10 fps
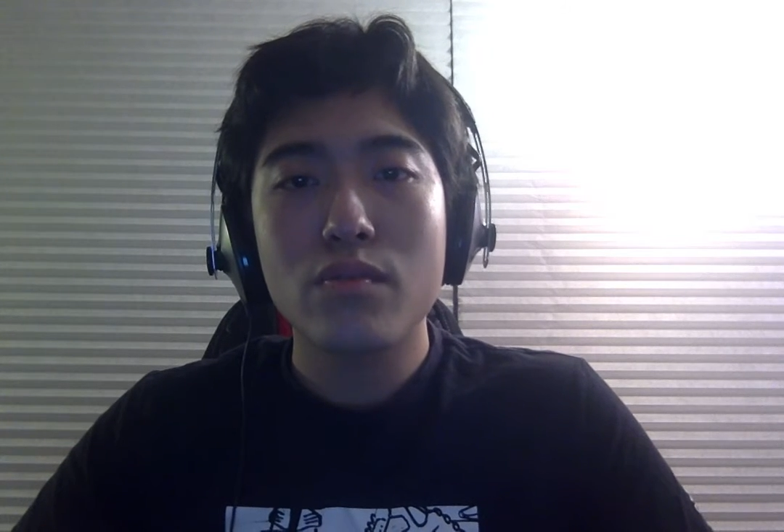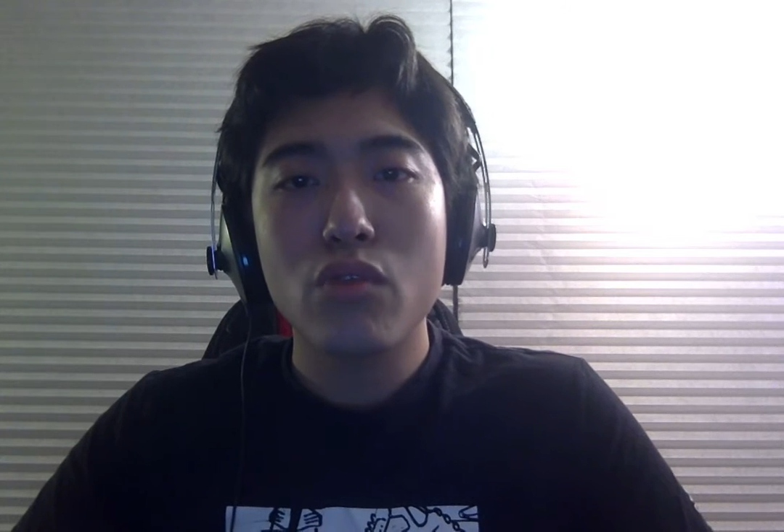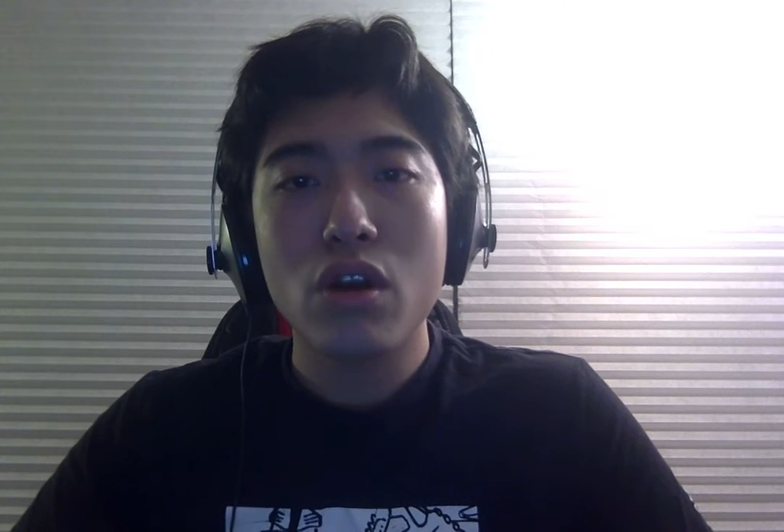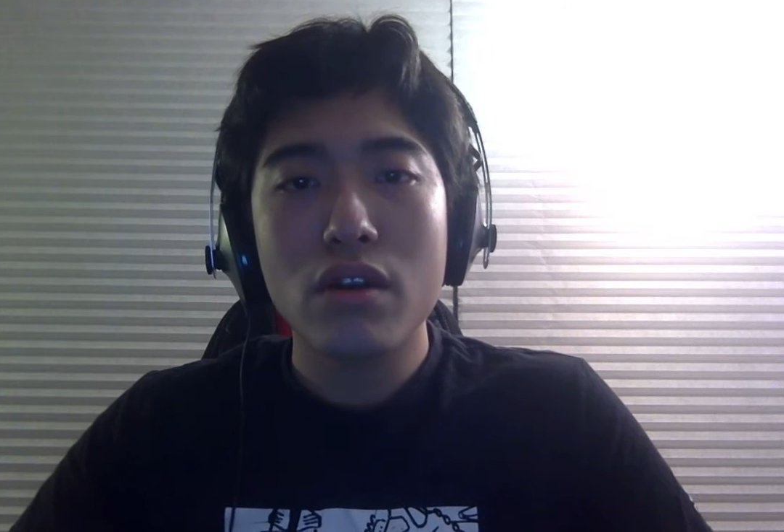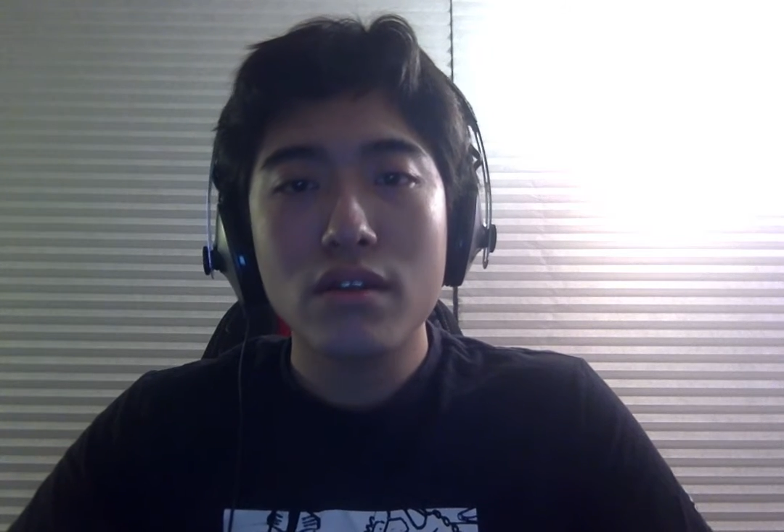
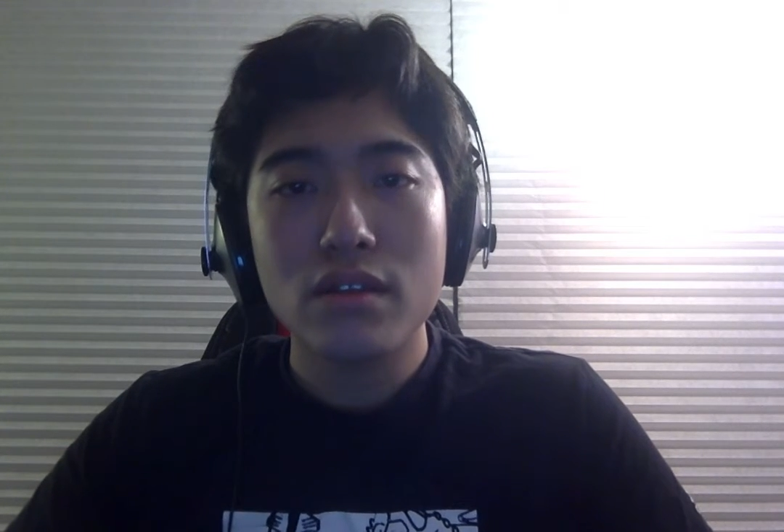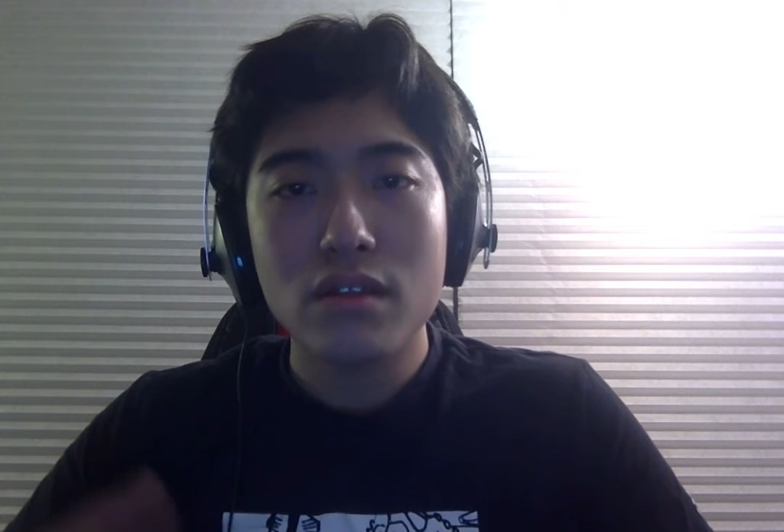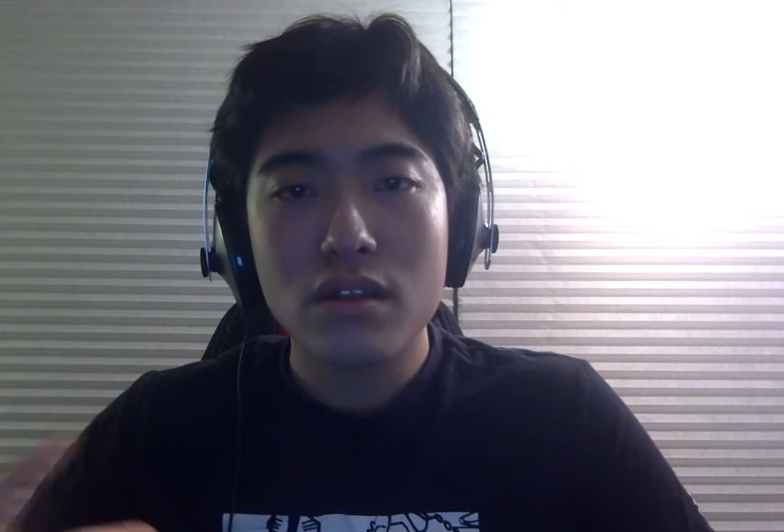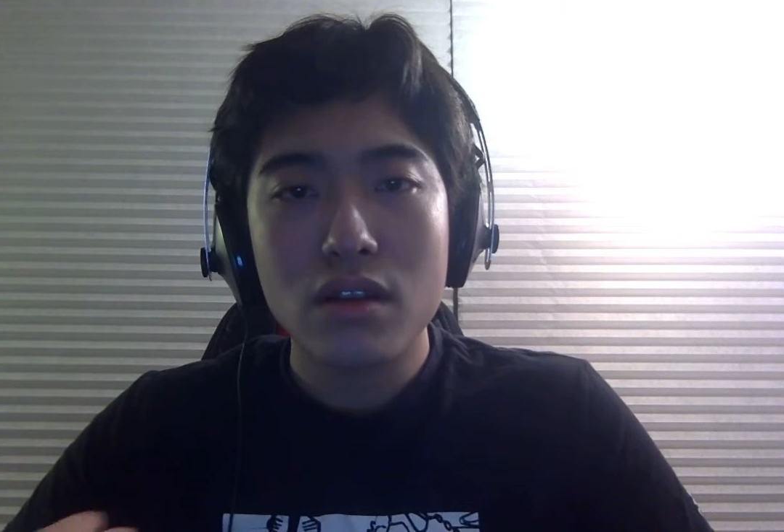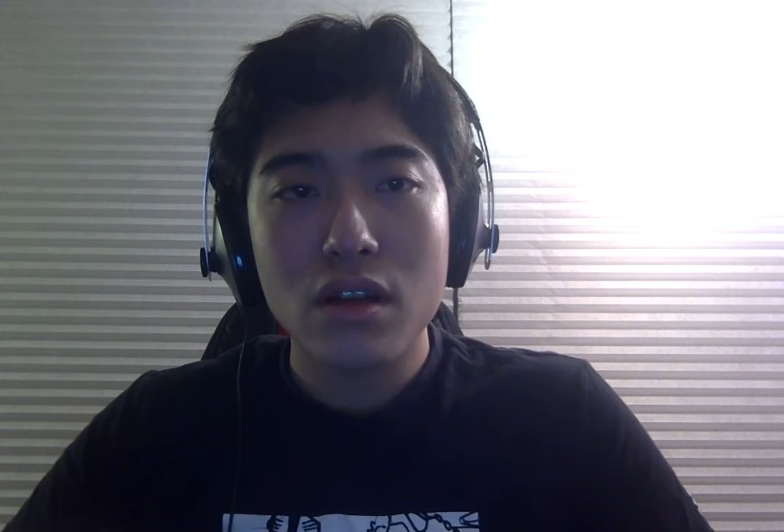broad
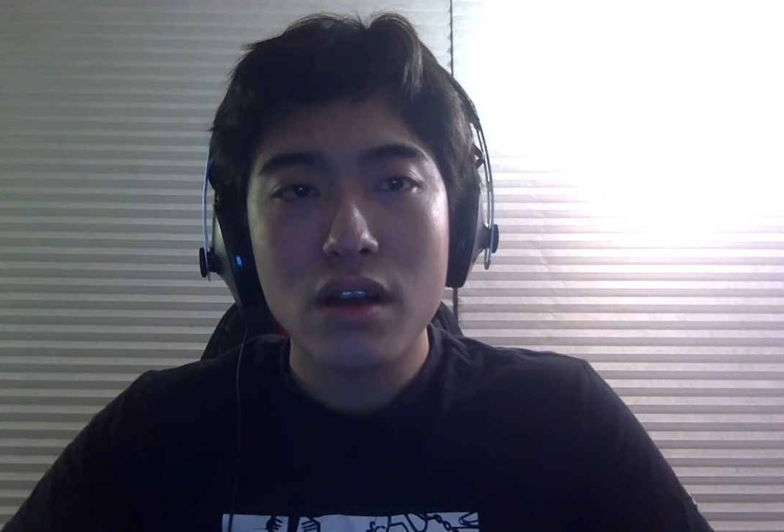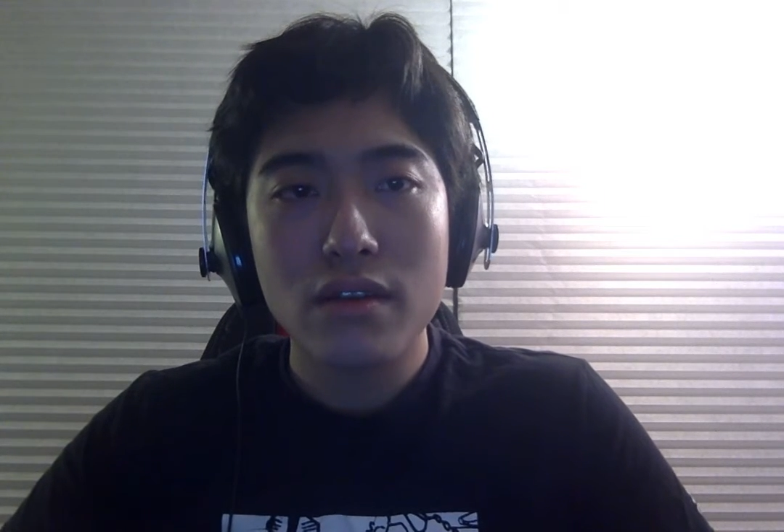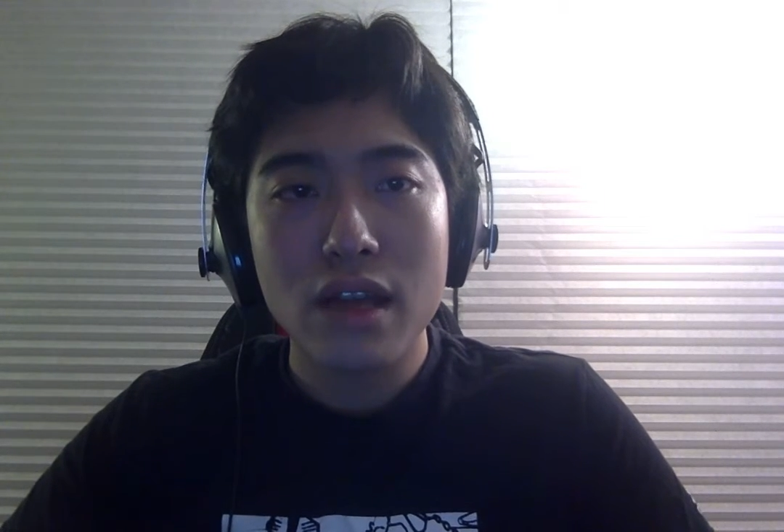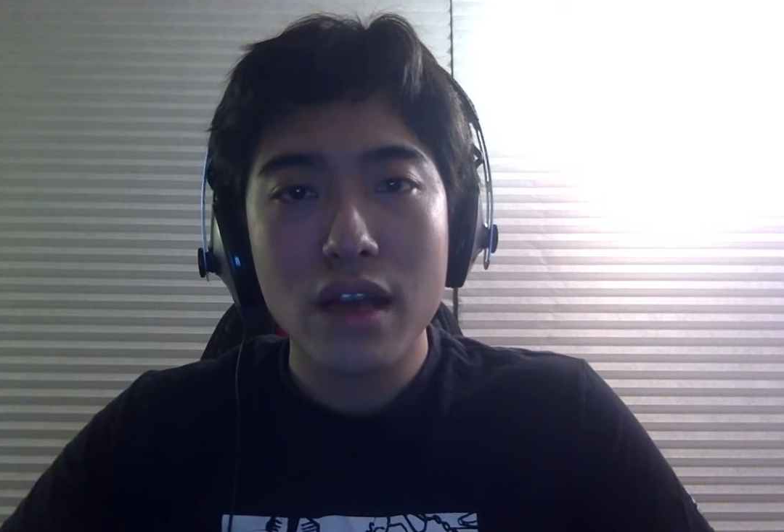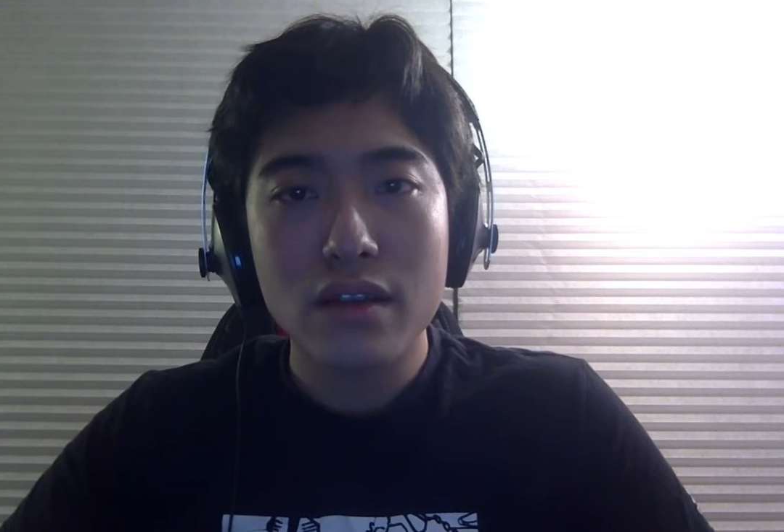
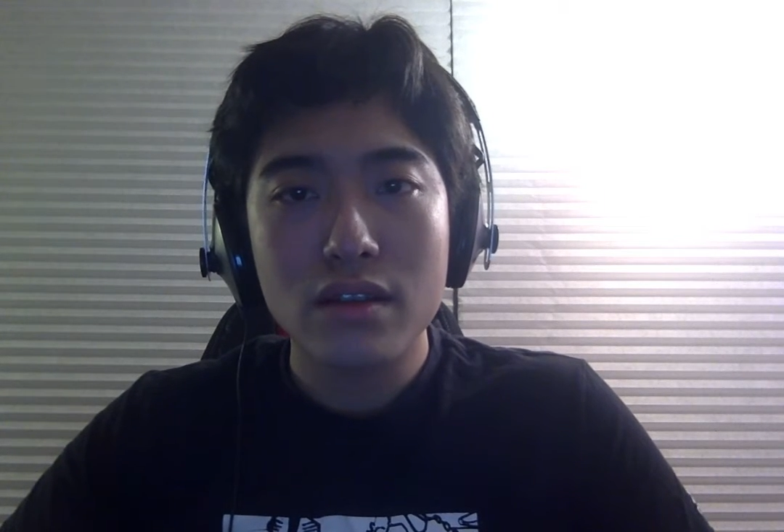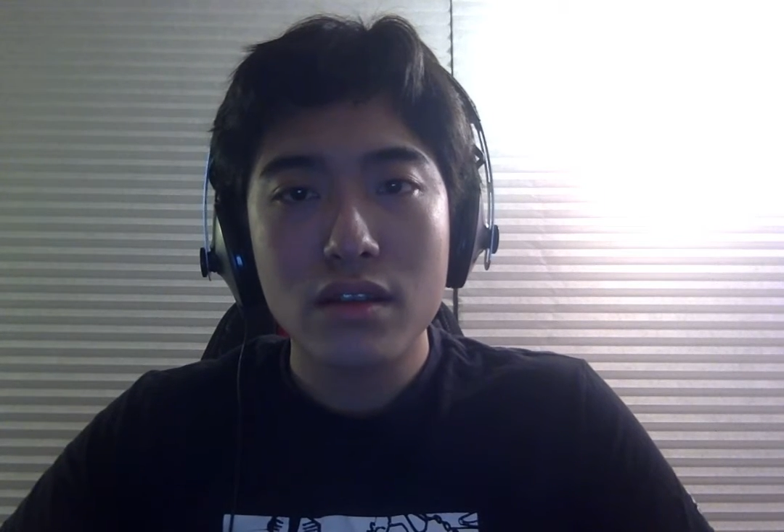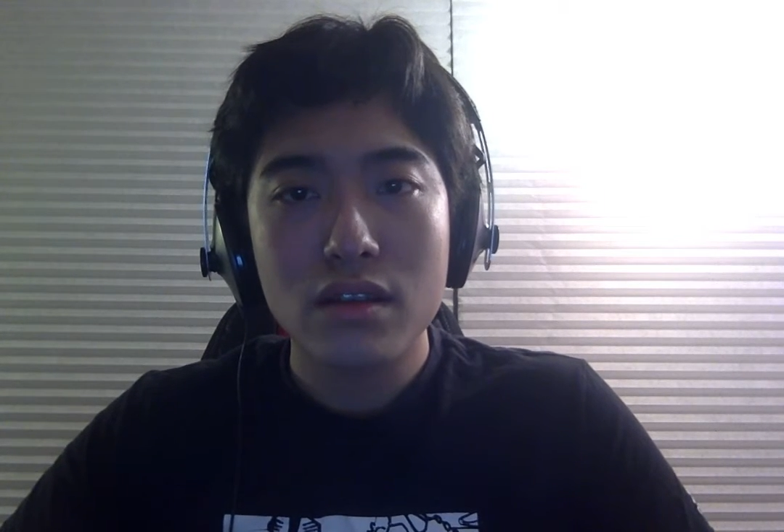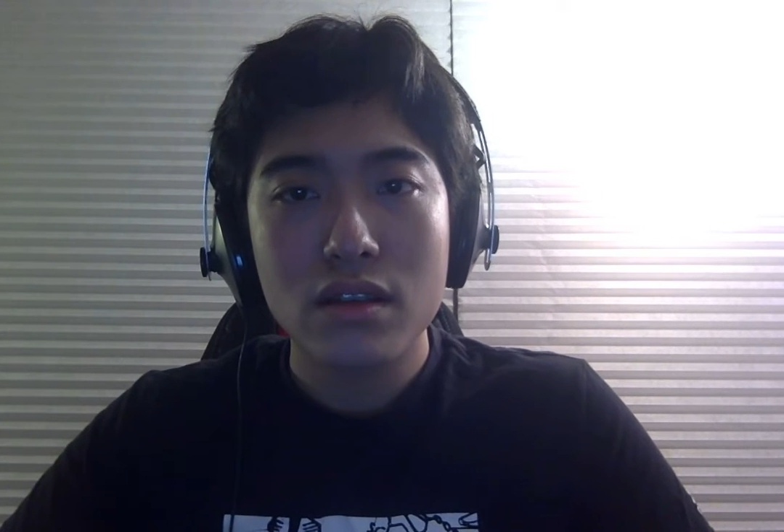context.